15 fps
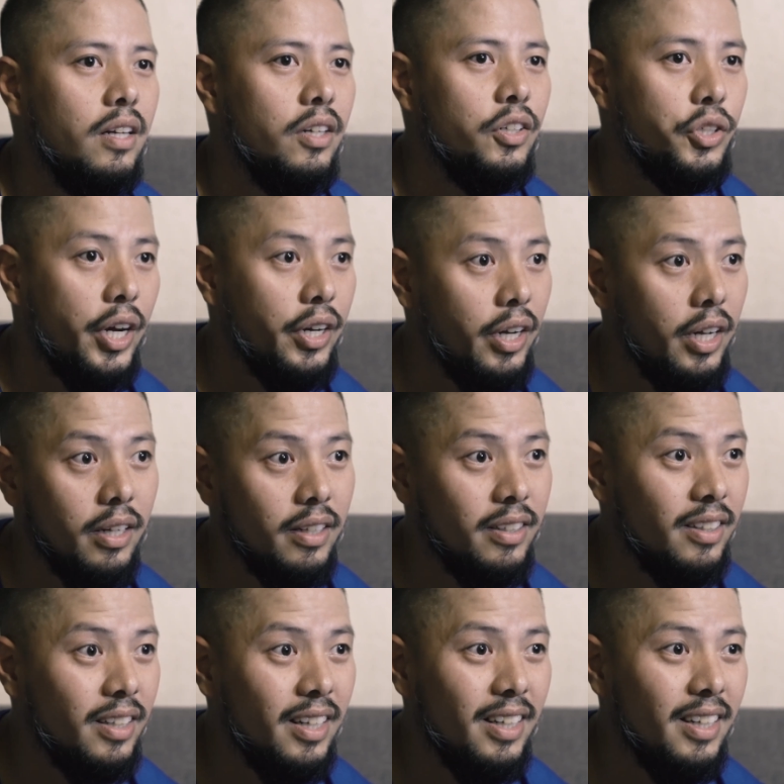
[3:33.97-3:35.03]
sharing
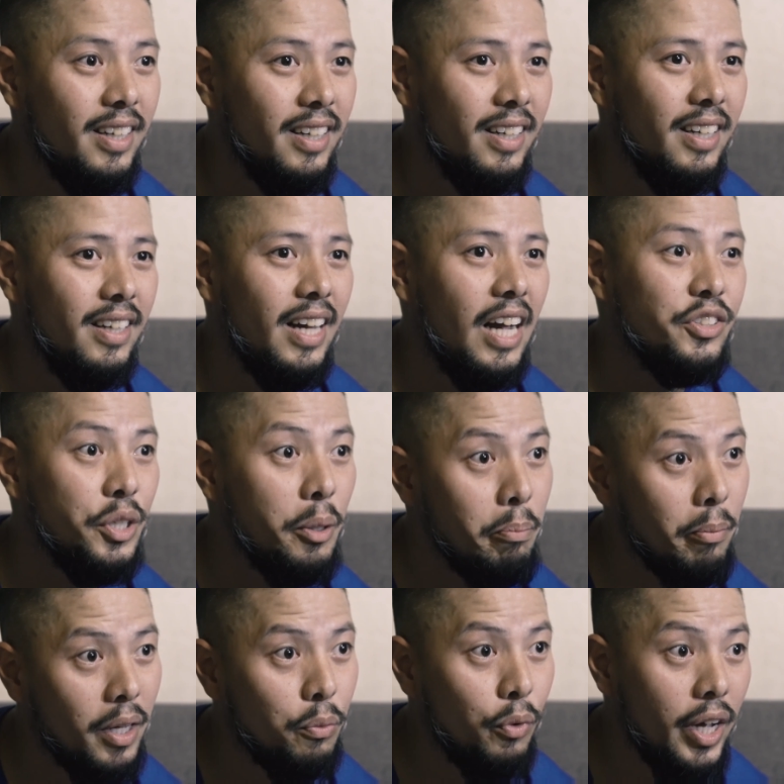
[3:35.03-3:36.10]
the
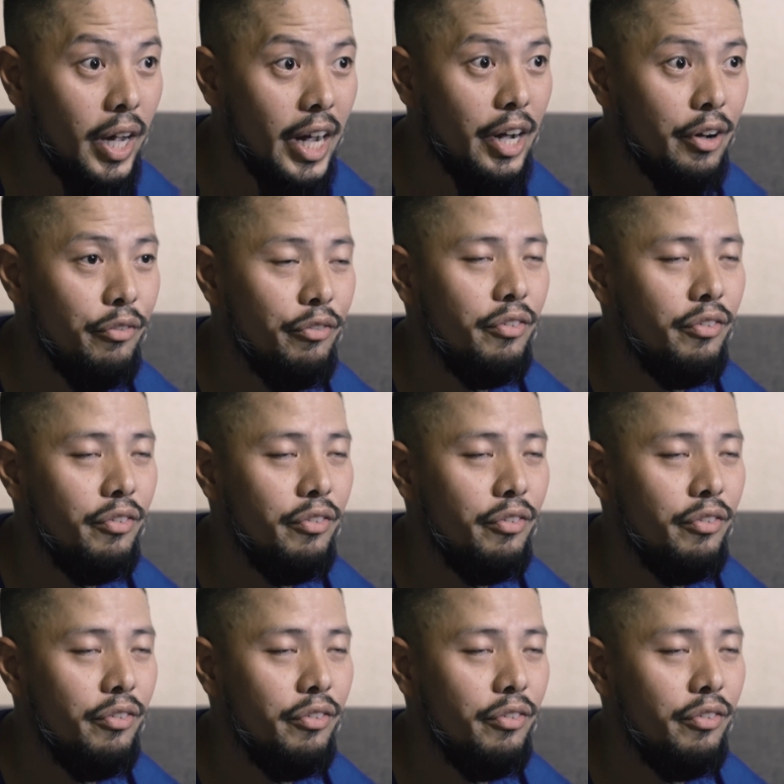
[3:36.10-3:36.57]
achievement we have.